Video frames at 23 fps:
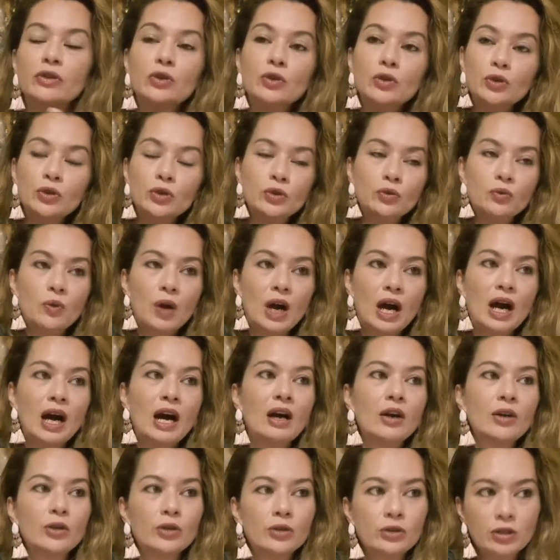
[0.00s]
who you
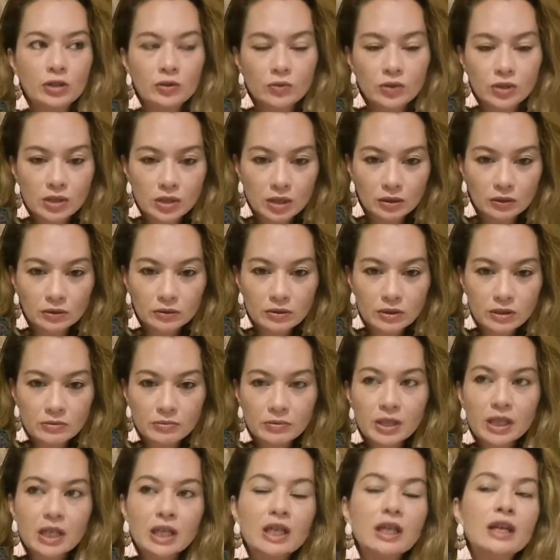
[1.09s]
are, who you were told to
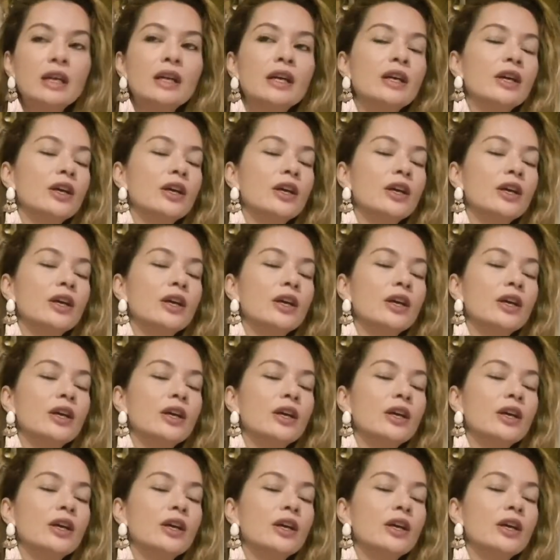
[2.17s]
be,